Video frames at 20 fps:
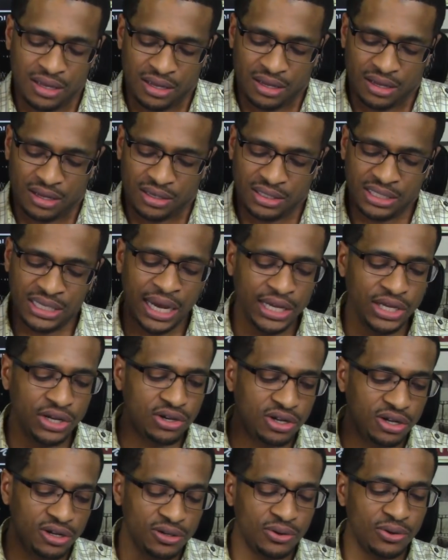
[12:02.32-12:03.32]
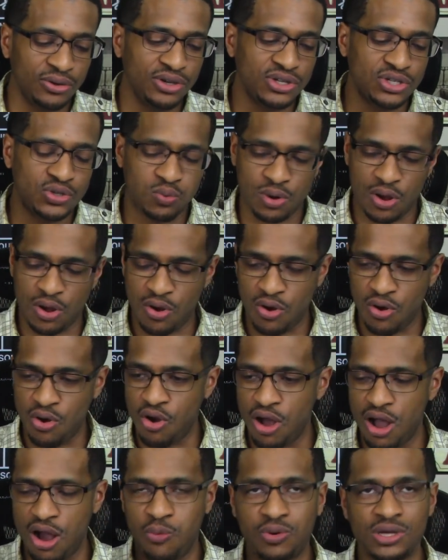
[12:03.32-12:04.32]
Daniel Kaluuya's role
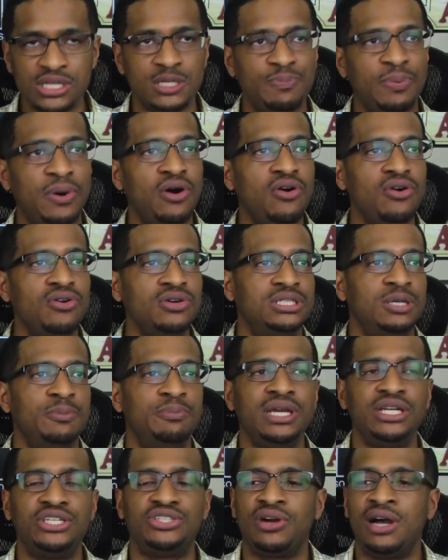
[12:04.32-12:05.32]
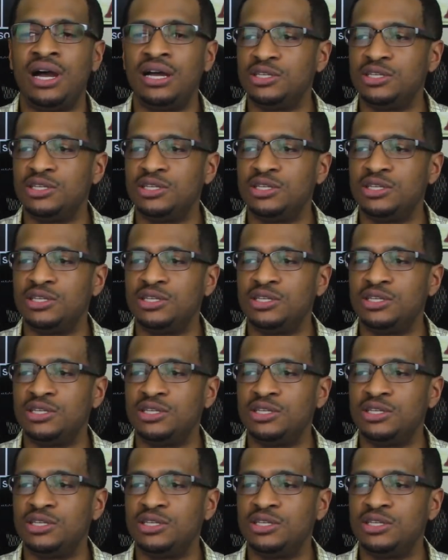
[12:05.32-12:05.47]
was supposed to be trying